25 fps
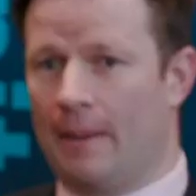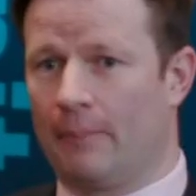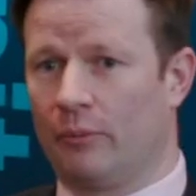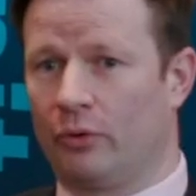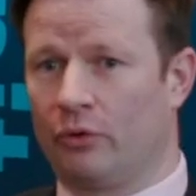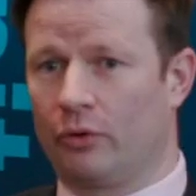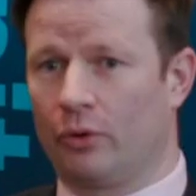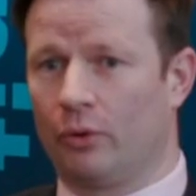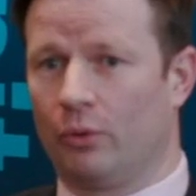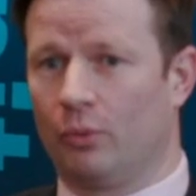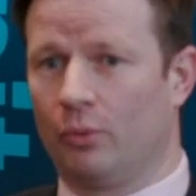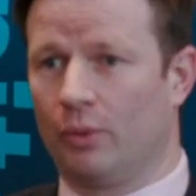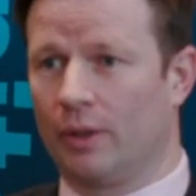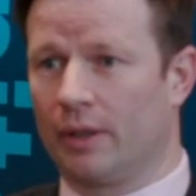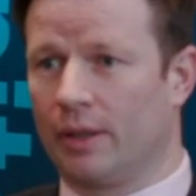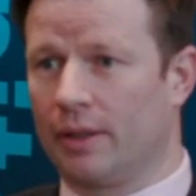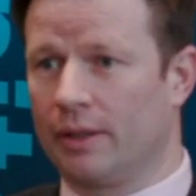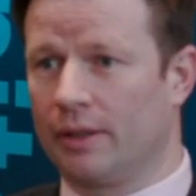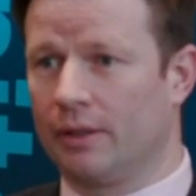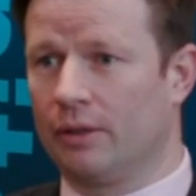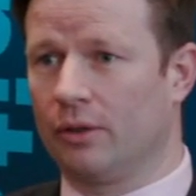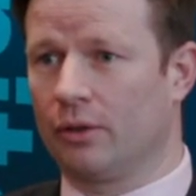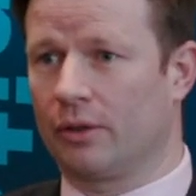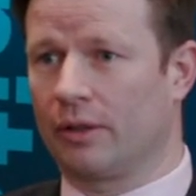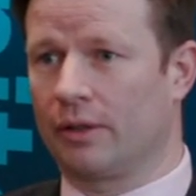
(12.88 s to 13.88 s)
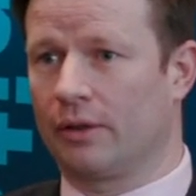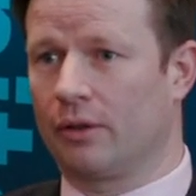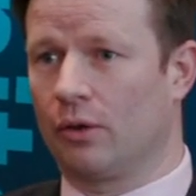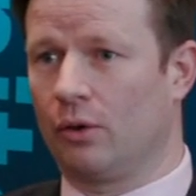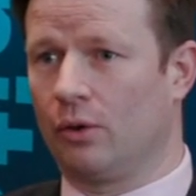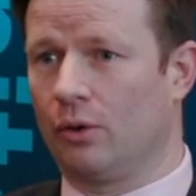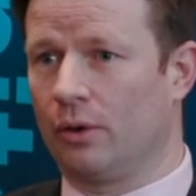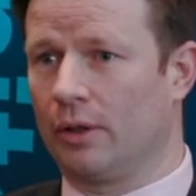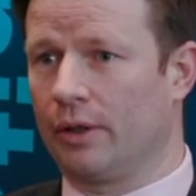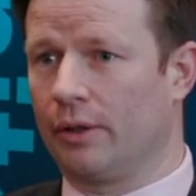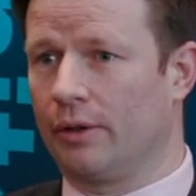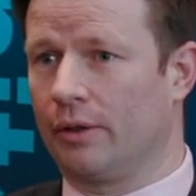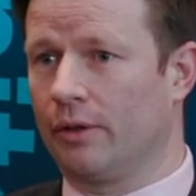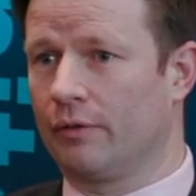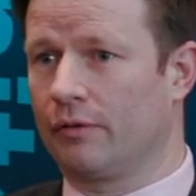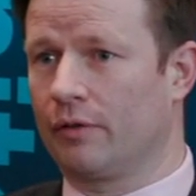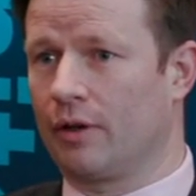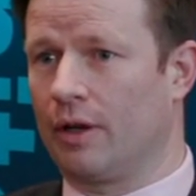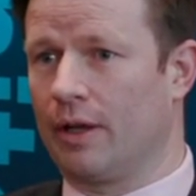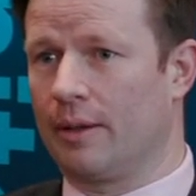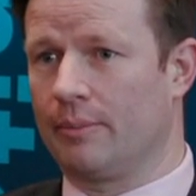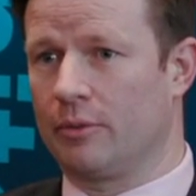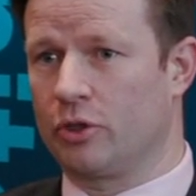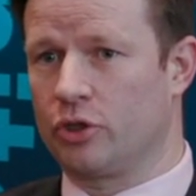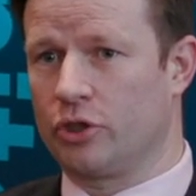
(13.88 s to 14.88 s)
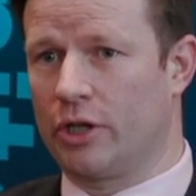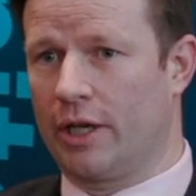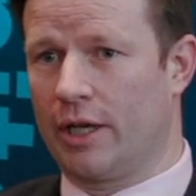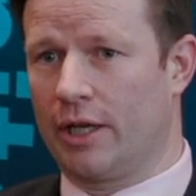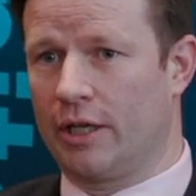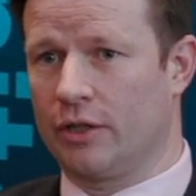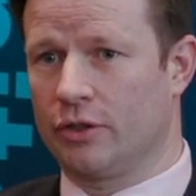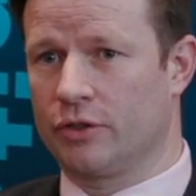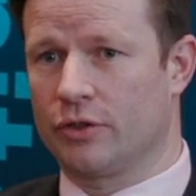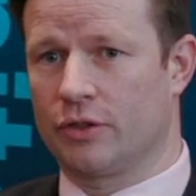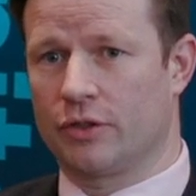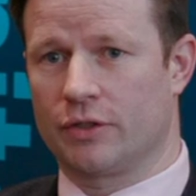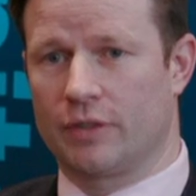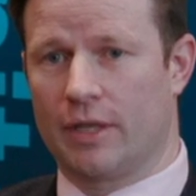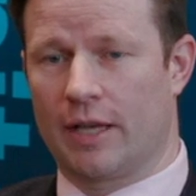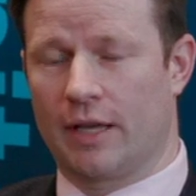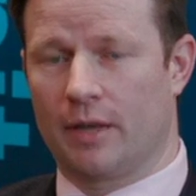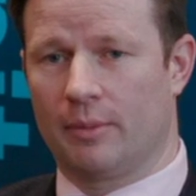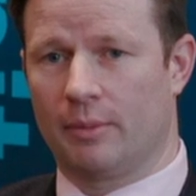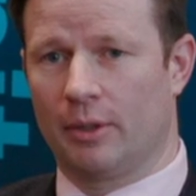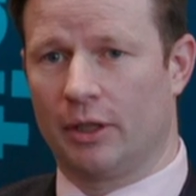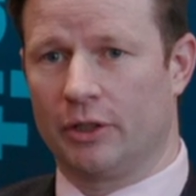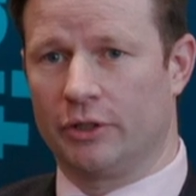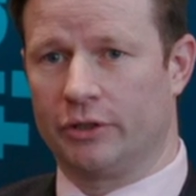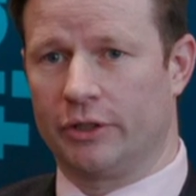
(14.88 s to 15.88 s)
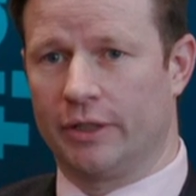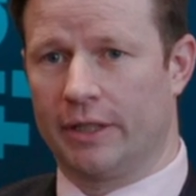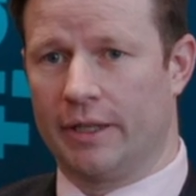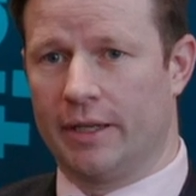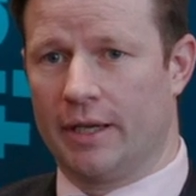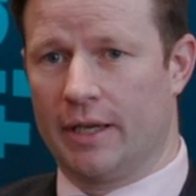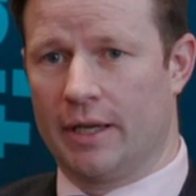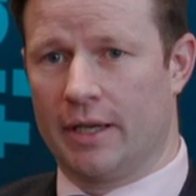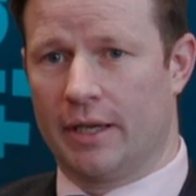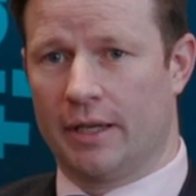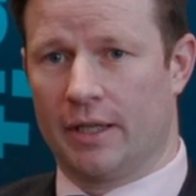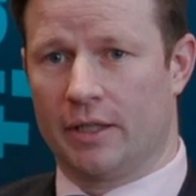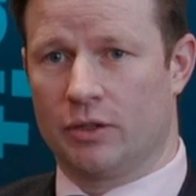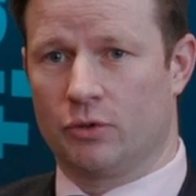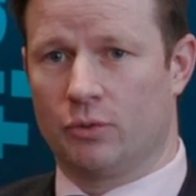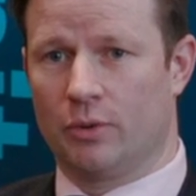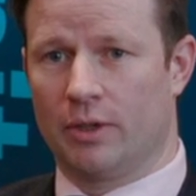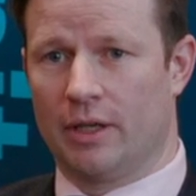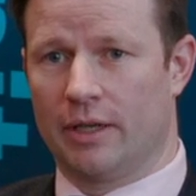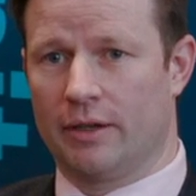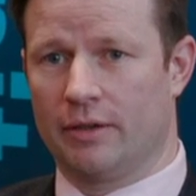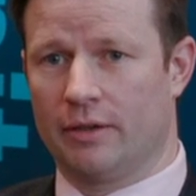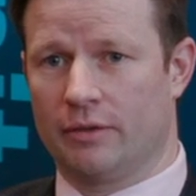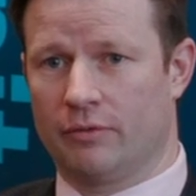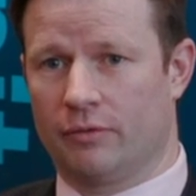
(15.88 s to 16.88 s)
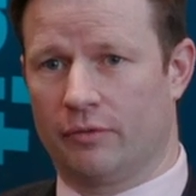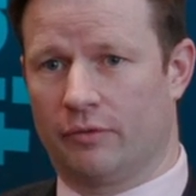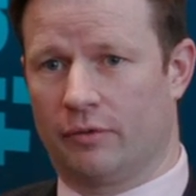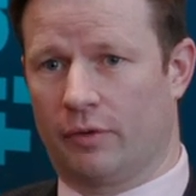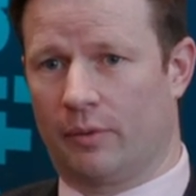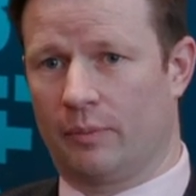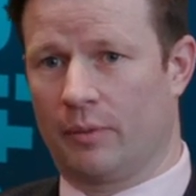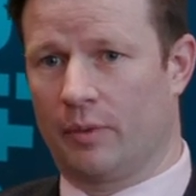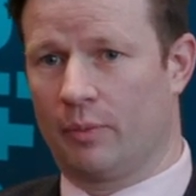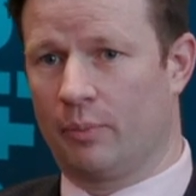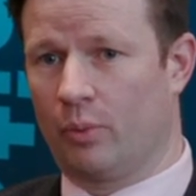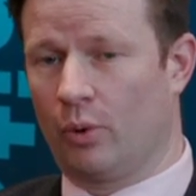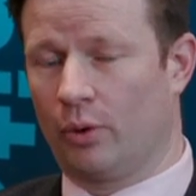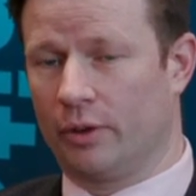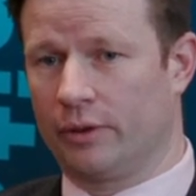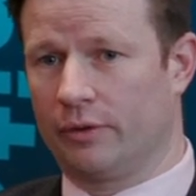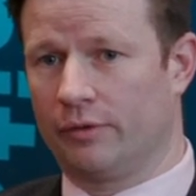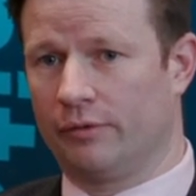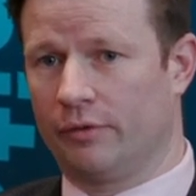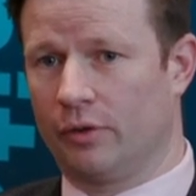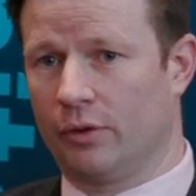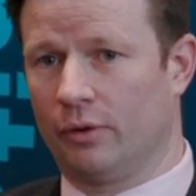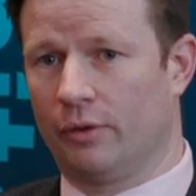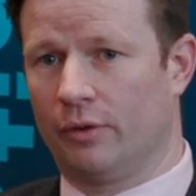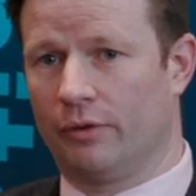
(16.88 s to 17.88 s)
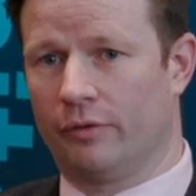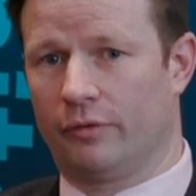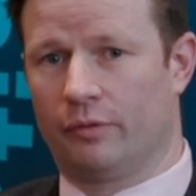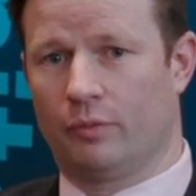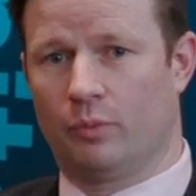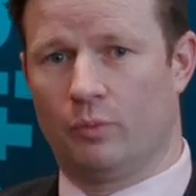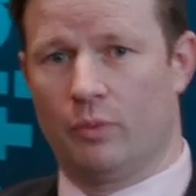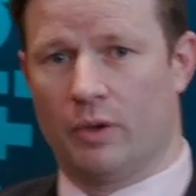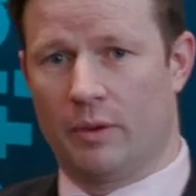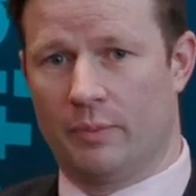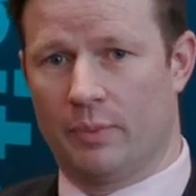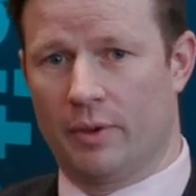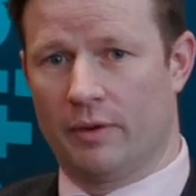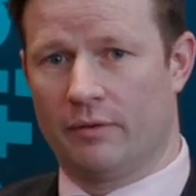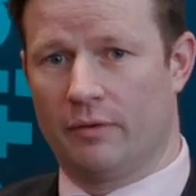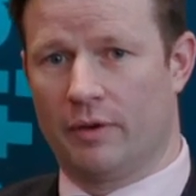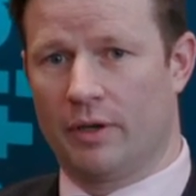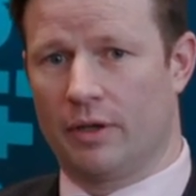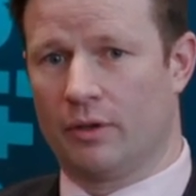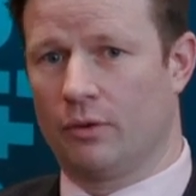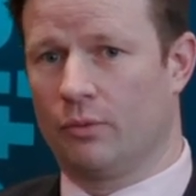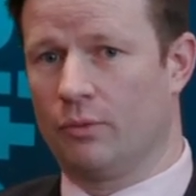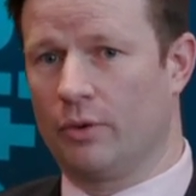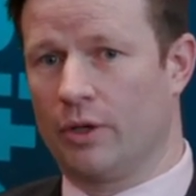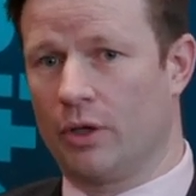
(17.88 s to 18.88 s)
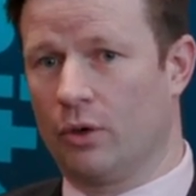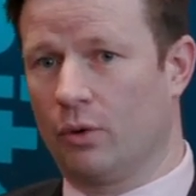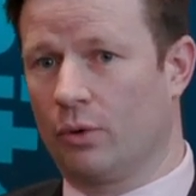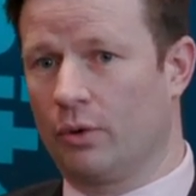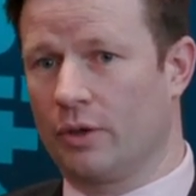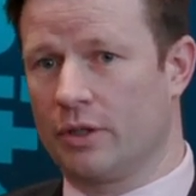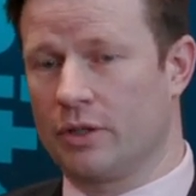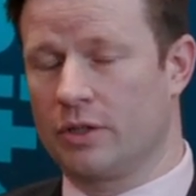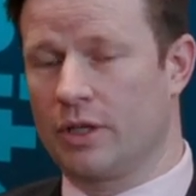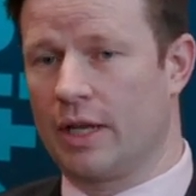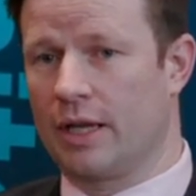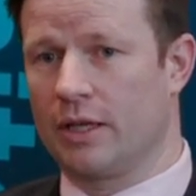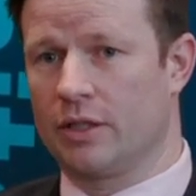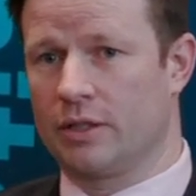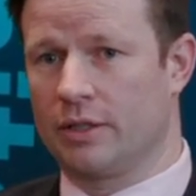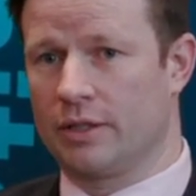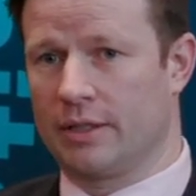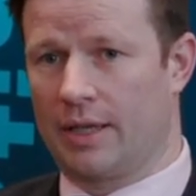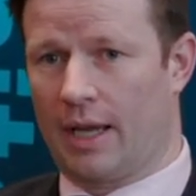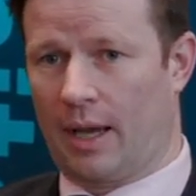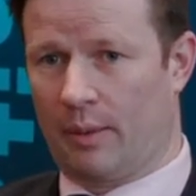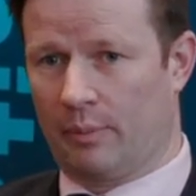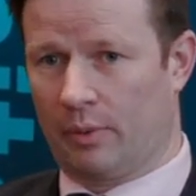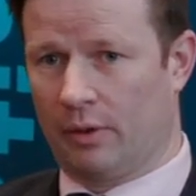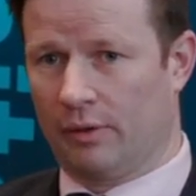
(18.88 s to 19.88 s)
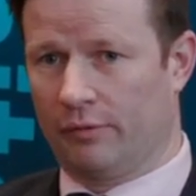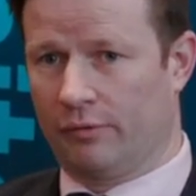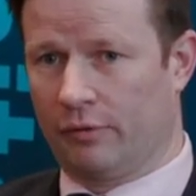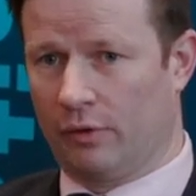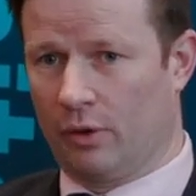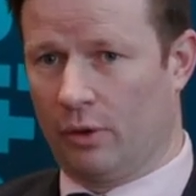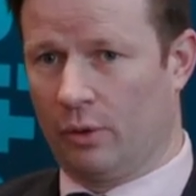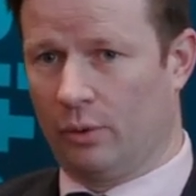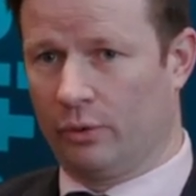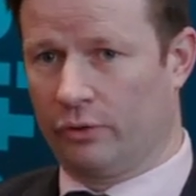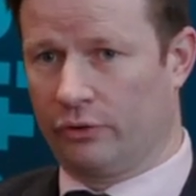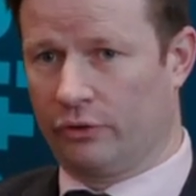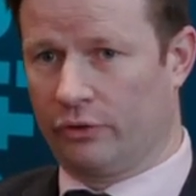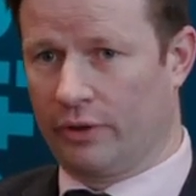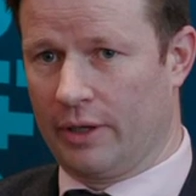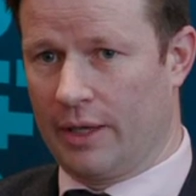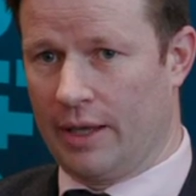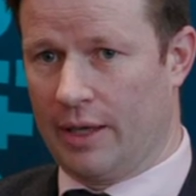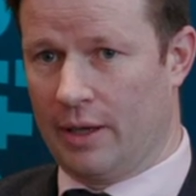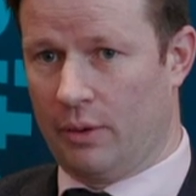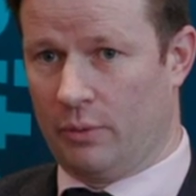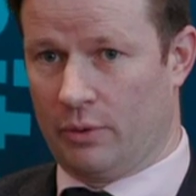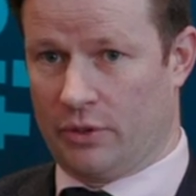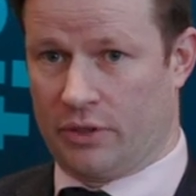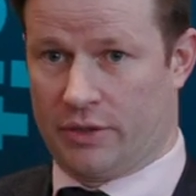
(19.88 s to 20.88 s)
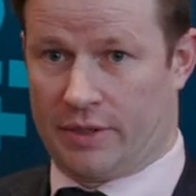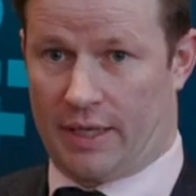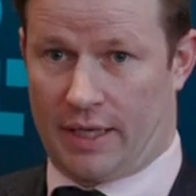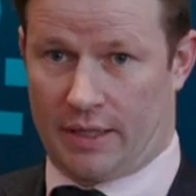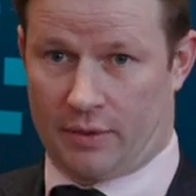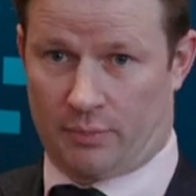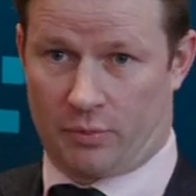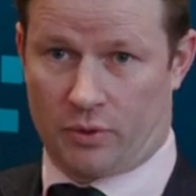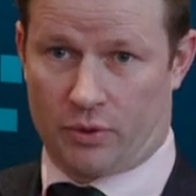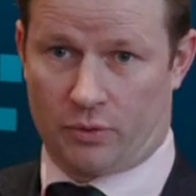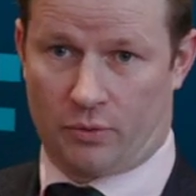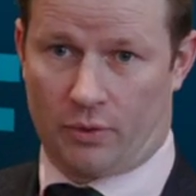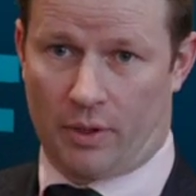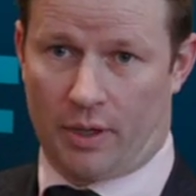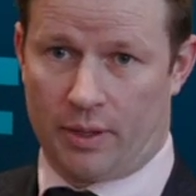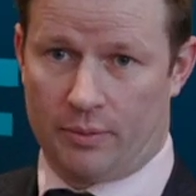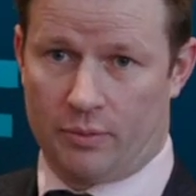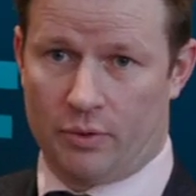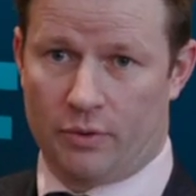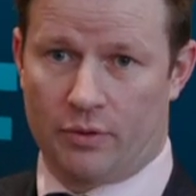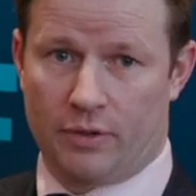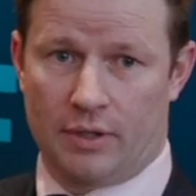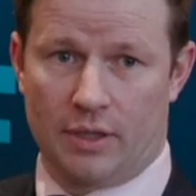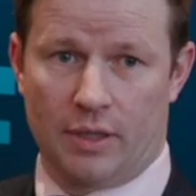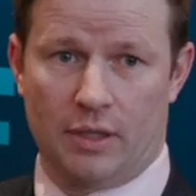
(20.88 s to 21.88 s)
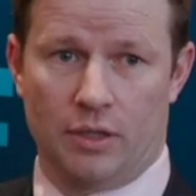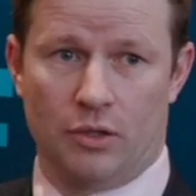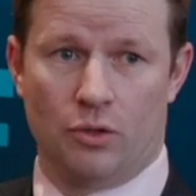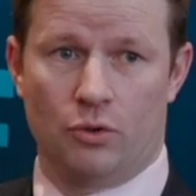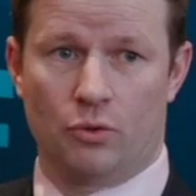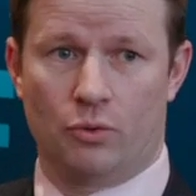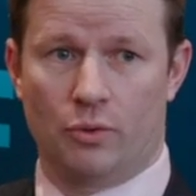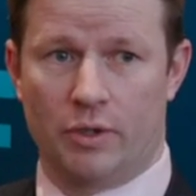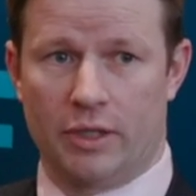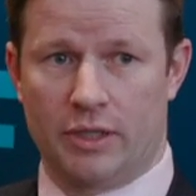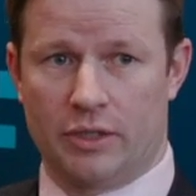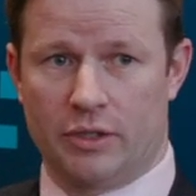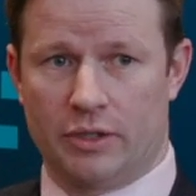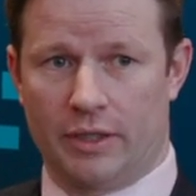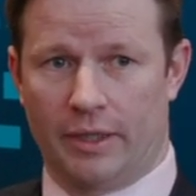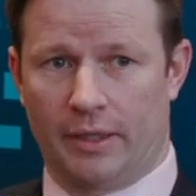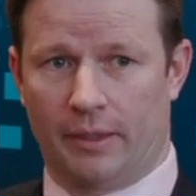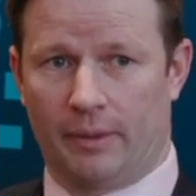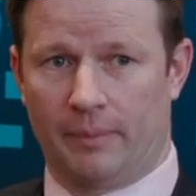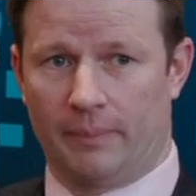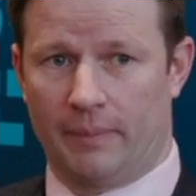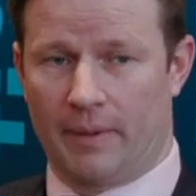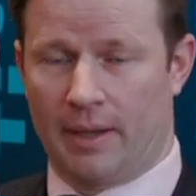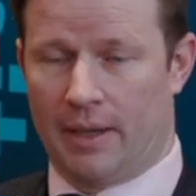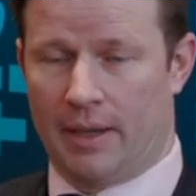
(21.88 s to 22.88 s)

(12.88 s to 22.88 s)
So when I look at the whole area of climate change, sustainability, it's really from the point of view of repivoting and reorientating capital flows, which is as prescribed under the EU Green Deal.